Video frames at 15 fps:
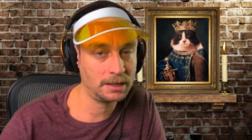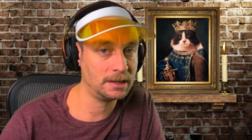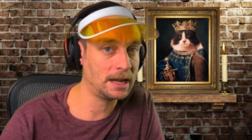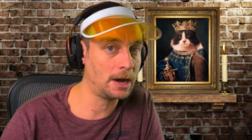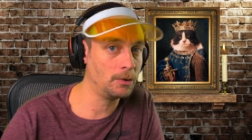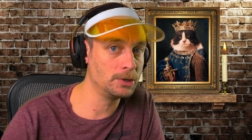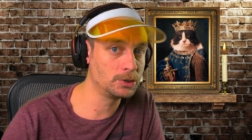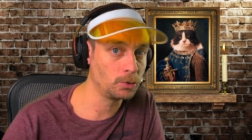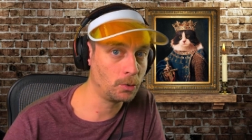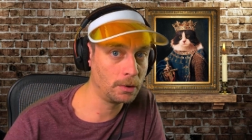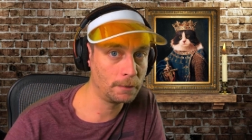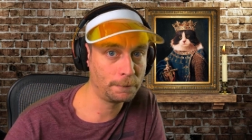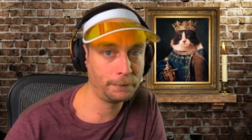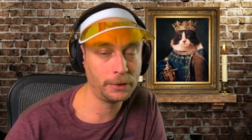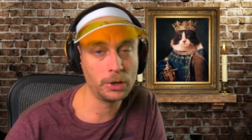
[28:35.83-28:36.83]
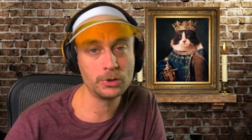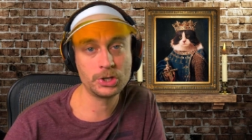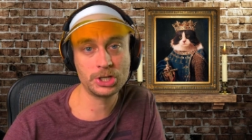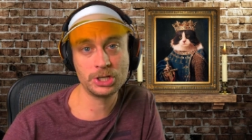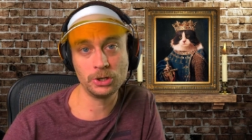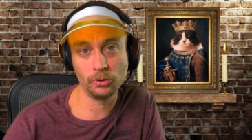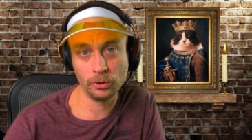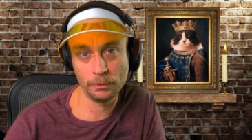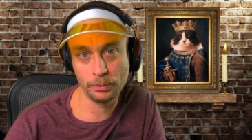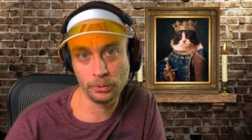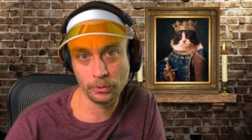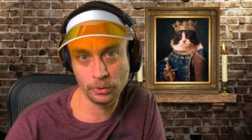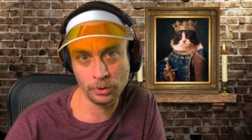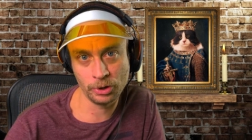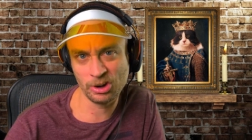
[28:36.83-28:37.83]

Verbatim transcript: Now, is order flow still important?